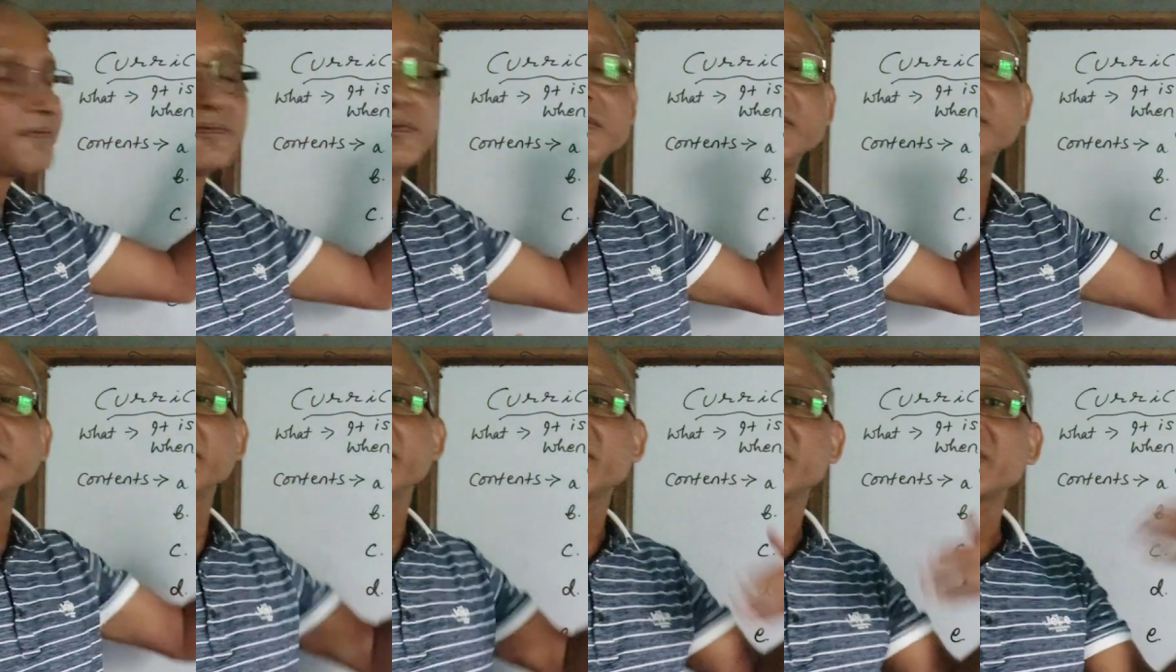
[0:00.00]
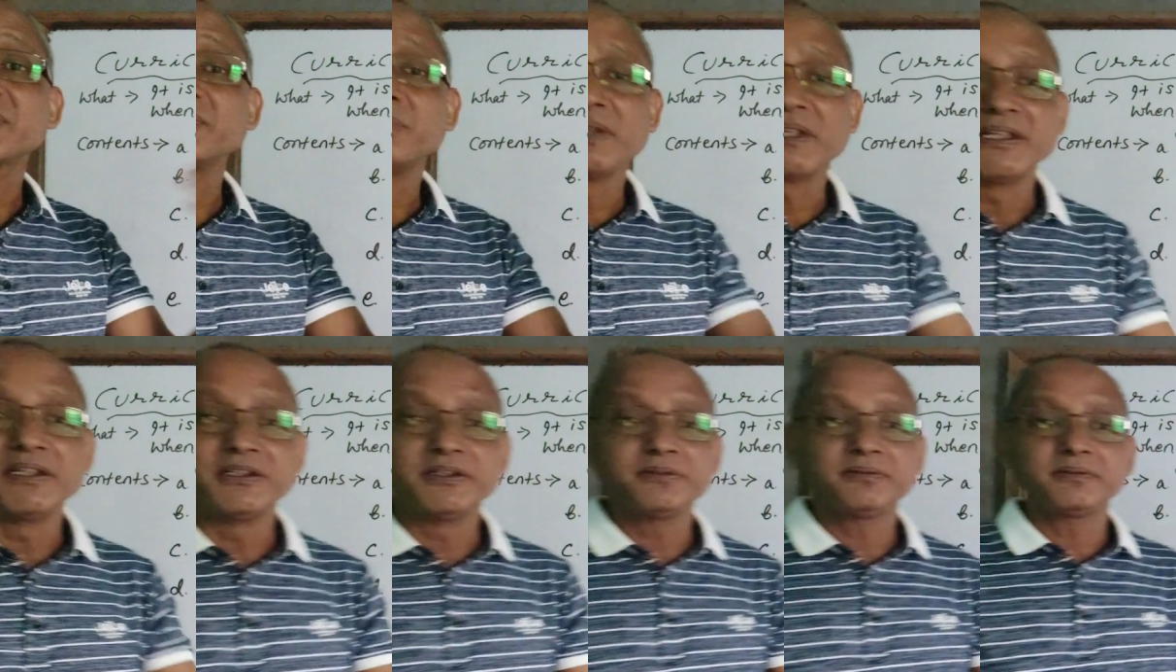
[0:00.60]
further
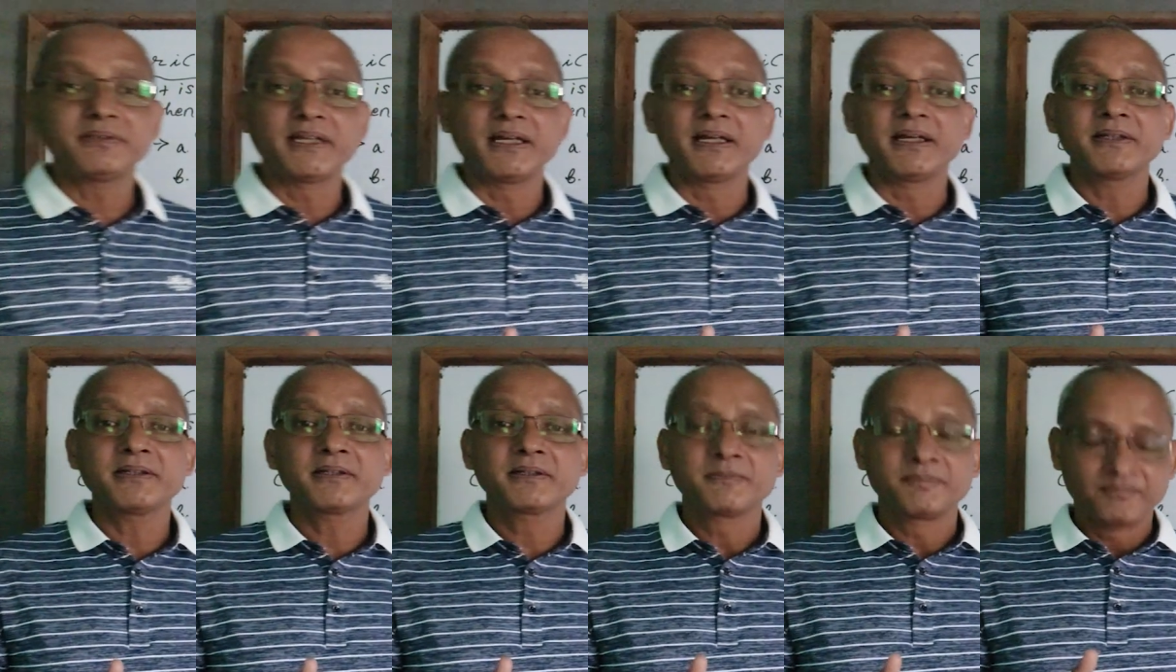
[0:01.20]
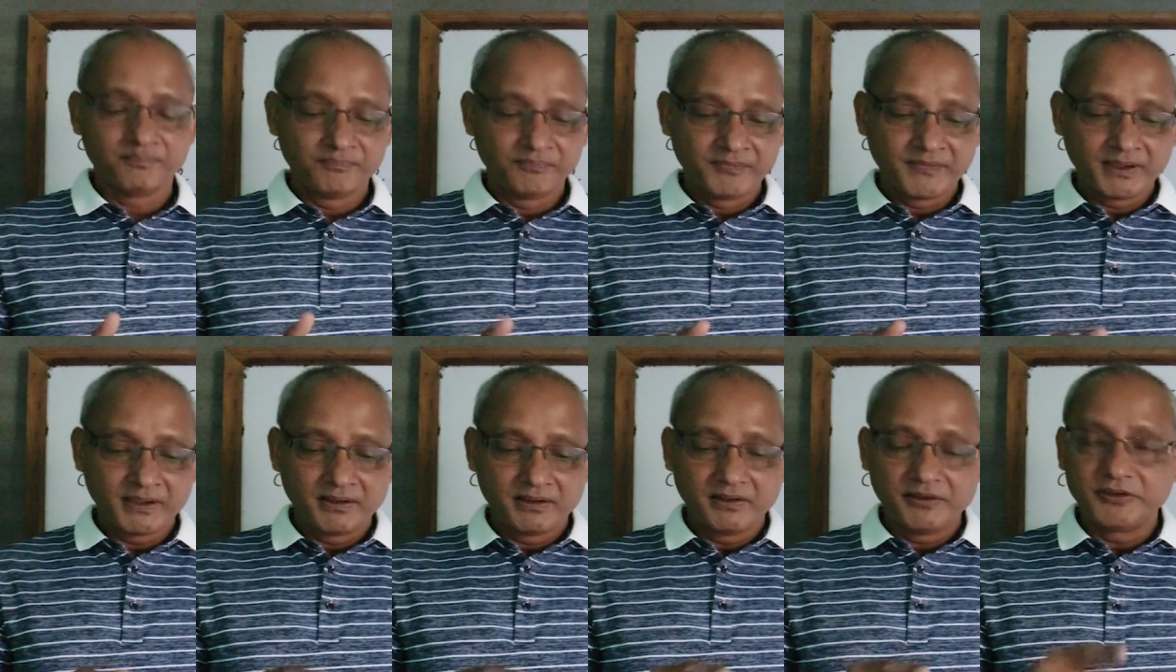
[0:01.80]
explain you that
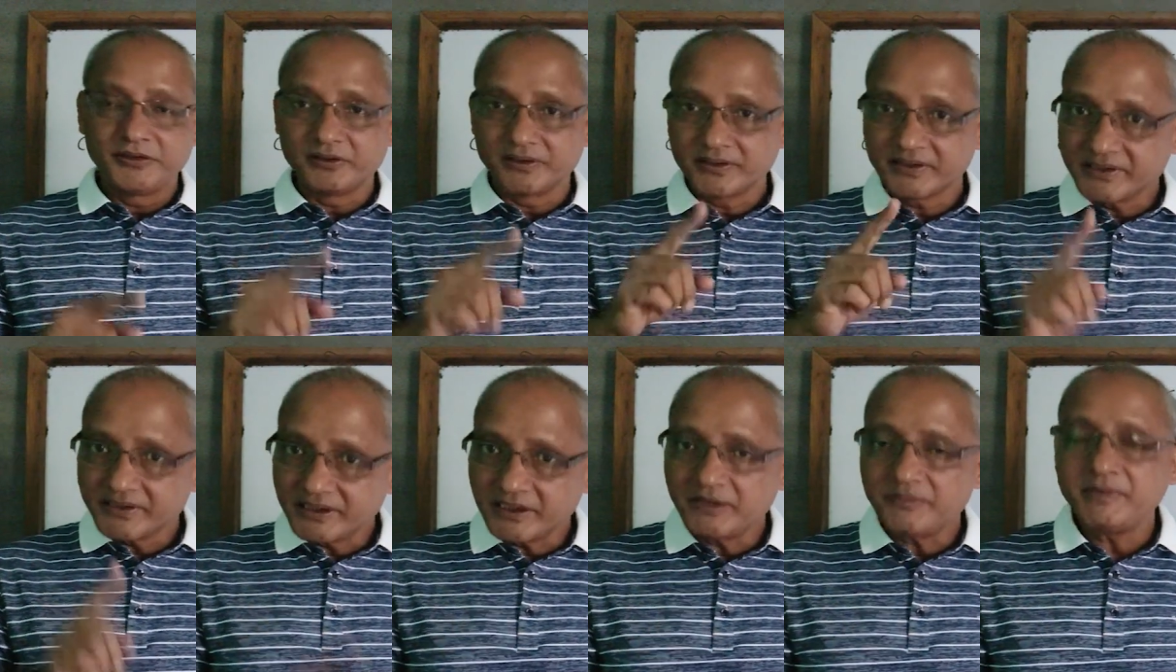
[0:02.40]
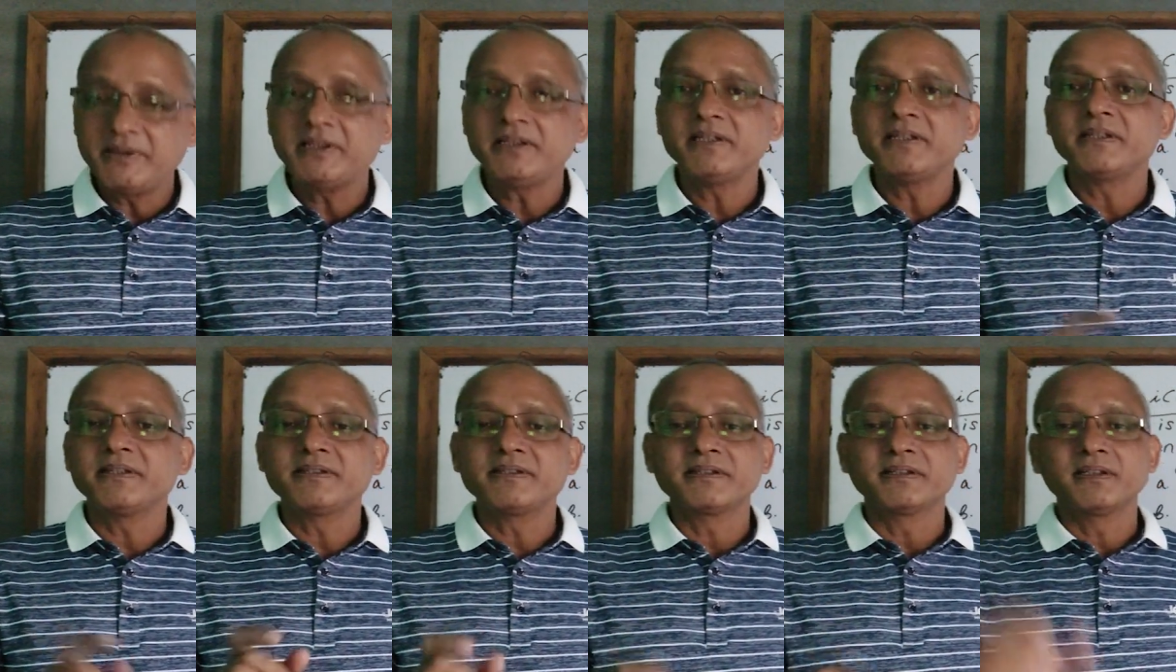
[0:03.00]
your CV
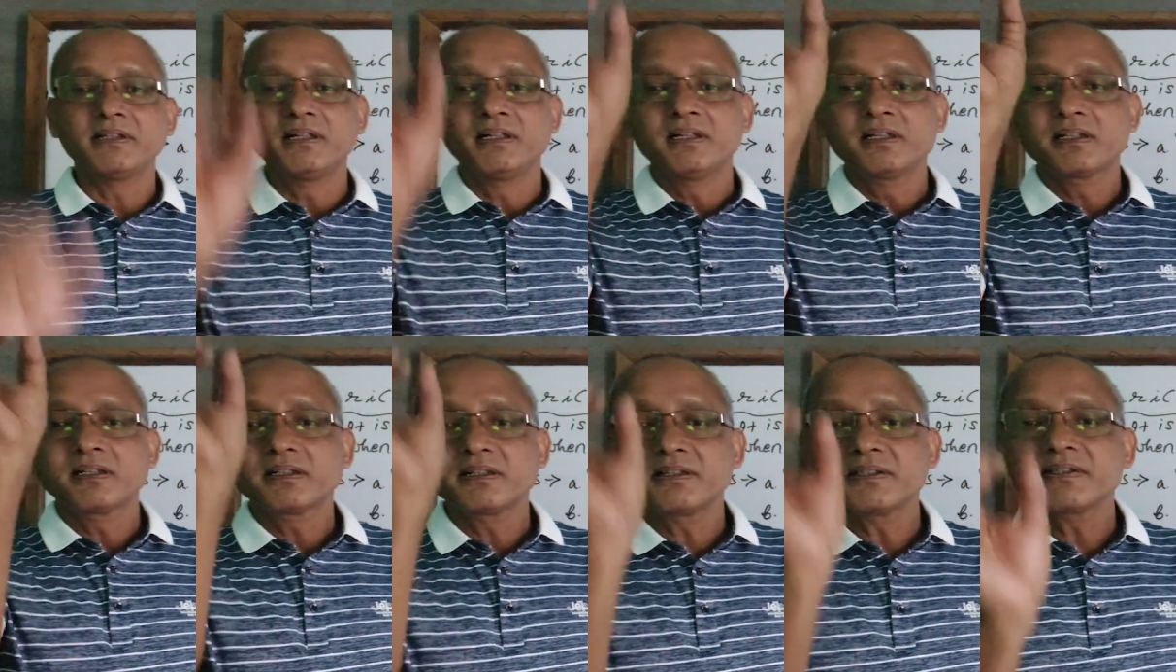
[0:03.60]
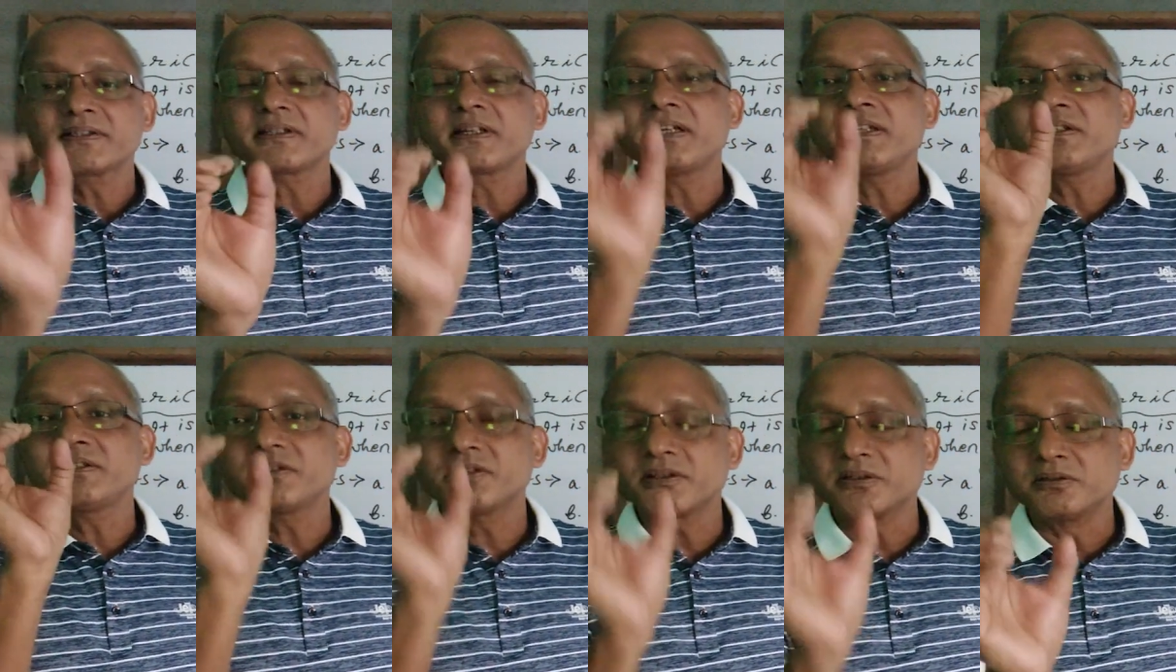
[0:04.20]
is a
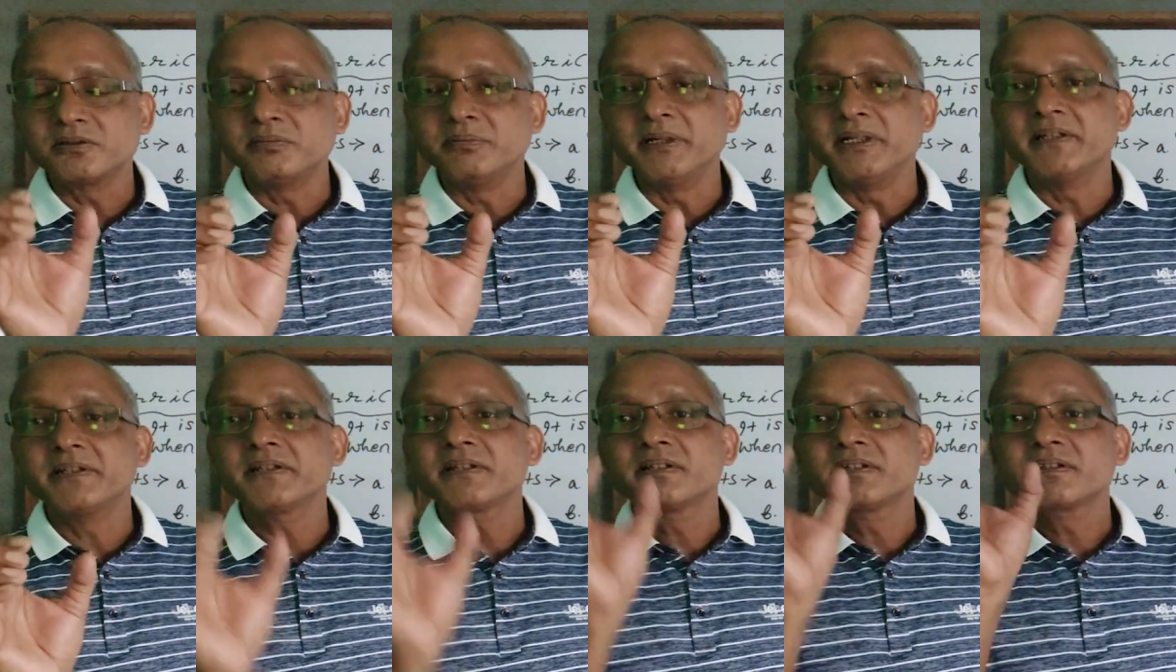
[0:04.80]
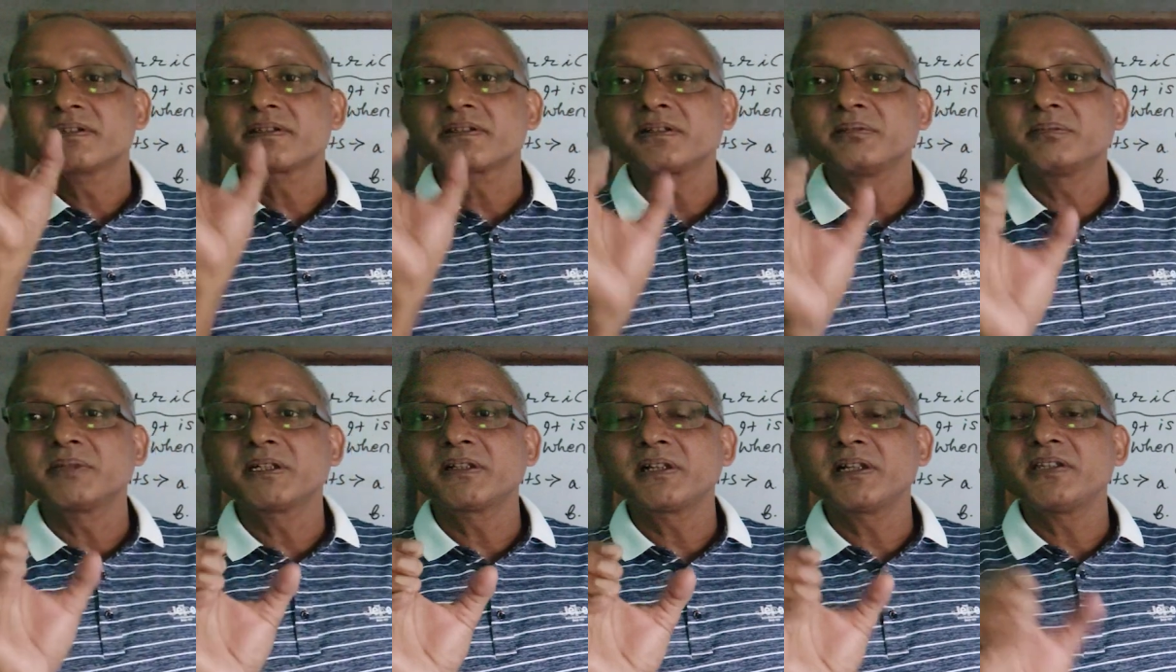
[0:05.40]
concise document
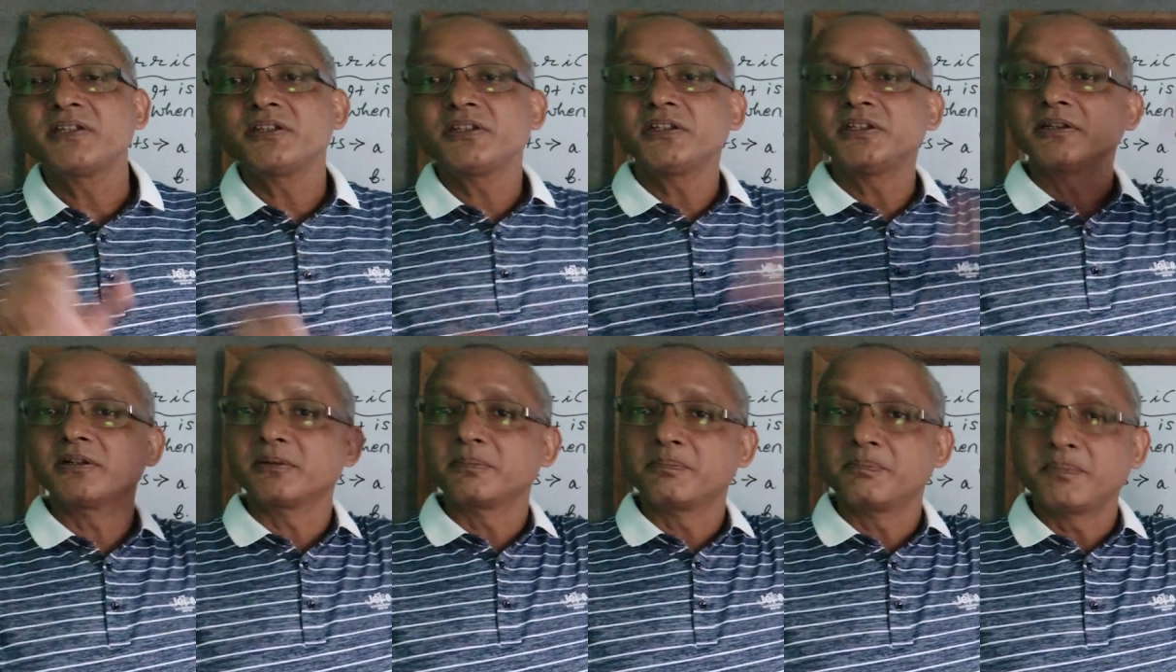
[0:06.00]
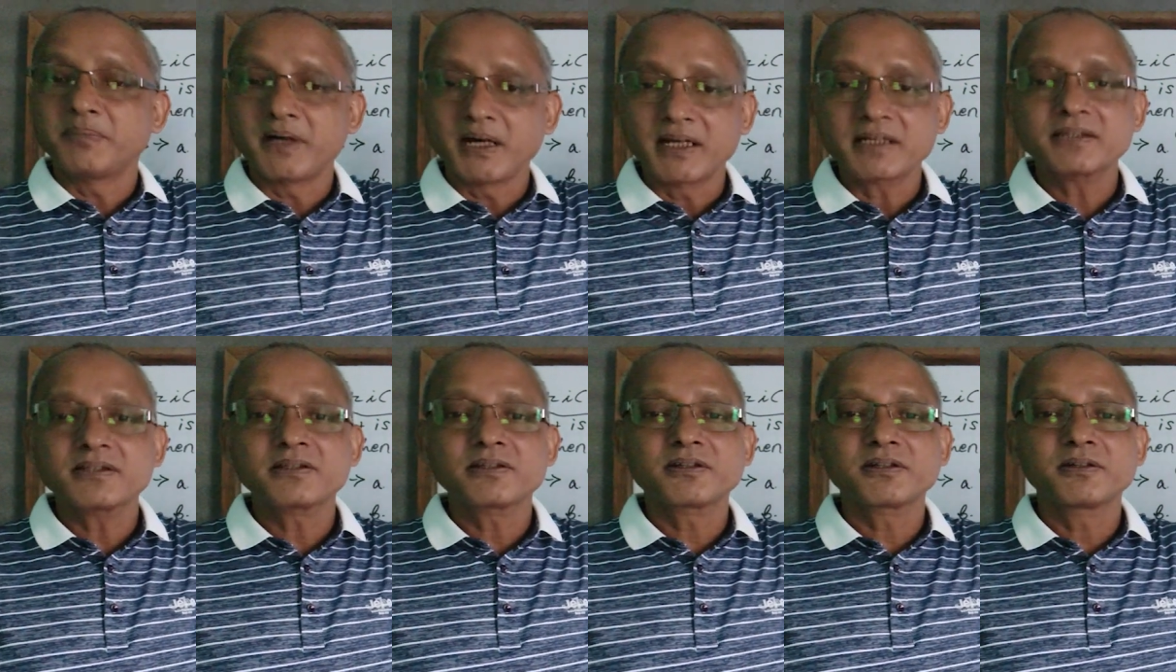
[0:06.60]
summarizing your
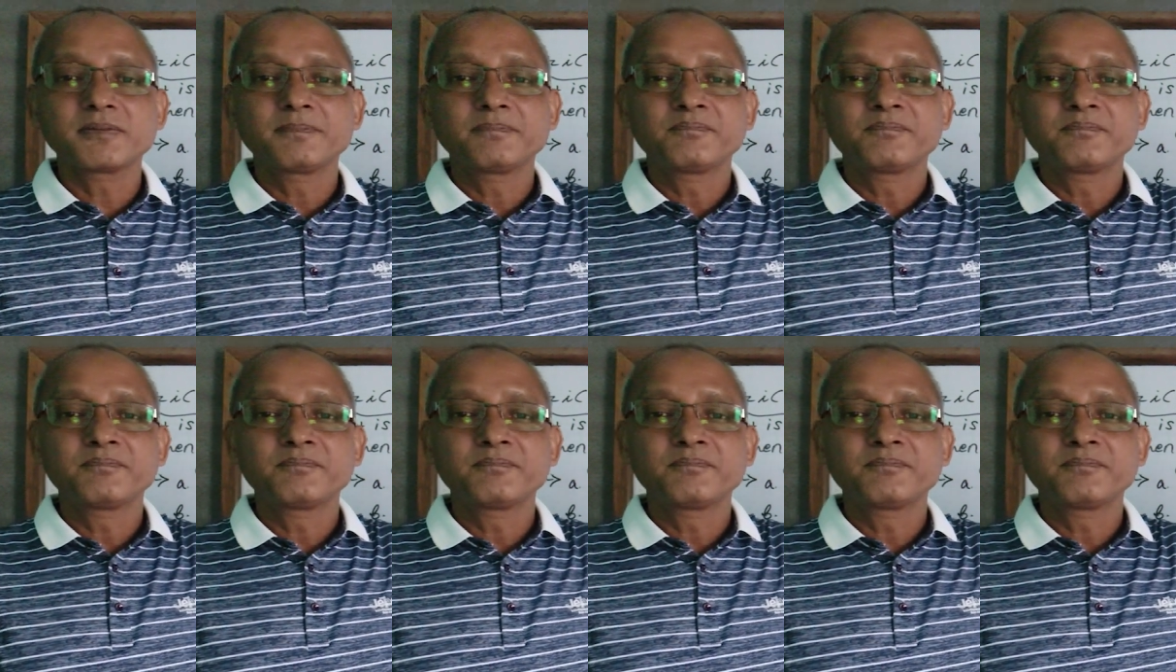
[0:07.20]
past,